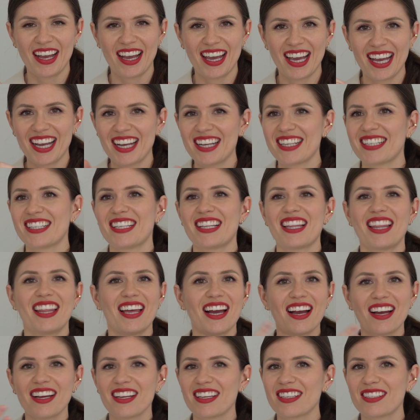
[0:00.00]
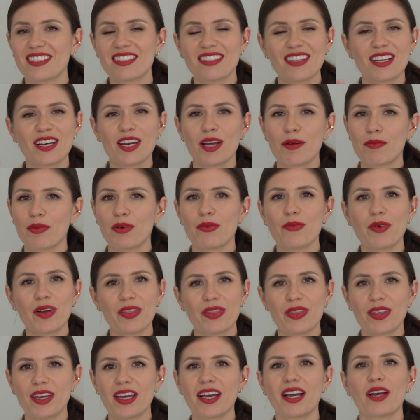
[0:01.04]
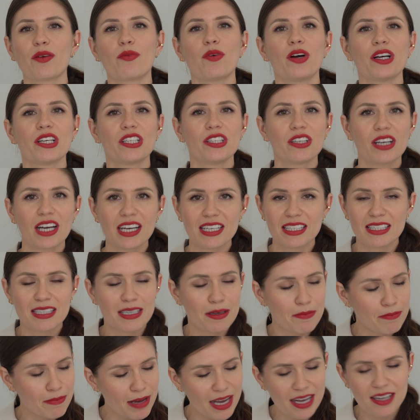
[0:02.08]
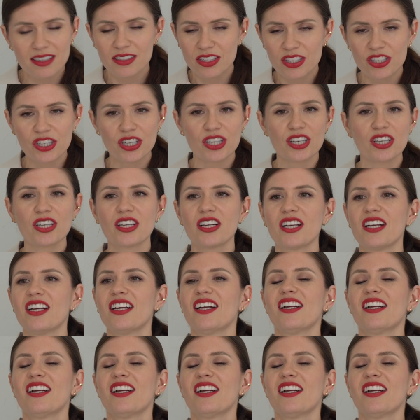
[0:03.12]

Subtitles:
And that is the number one thing I want you guys to master.